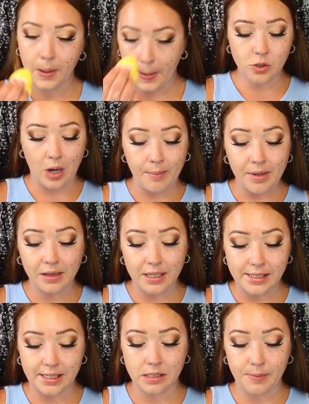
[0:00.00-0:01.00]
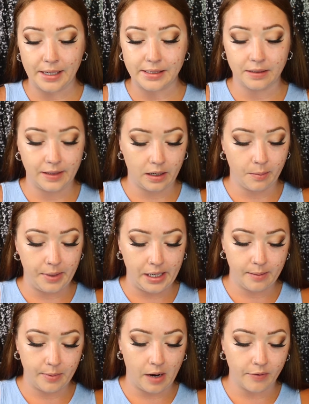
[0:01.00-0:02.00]
So I'm at least expecting like a
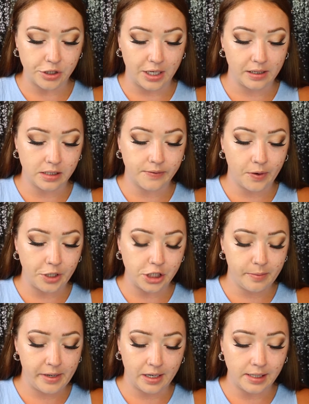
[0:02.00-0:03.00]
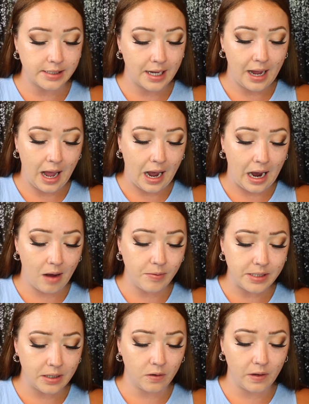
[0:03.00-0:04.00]
medium coverage out of this foundation because I've
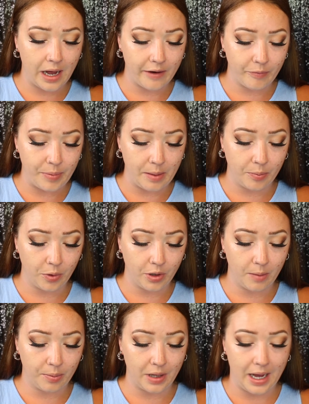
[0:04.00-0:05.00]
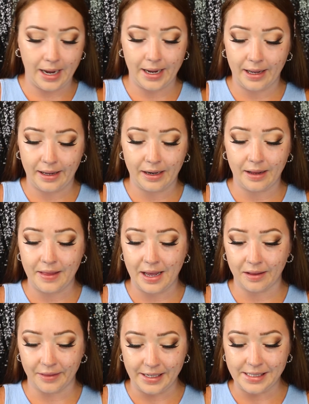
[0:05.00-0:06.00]
seen a lot of people apply it and they
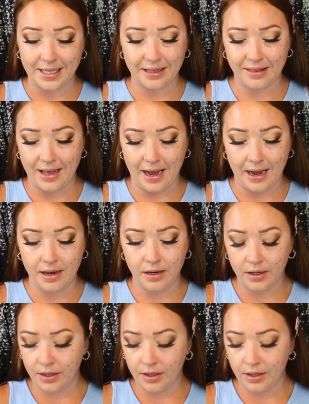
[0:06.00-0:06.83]
at least get that.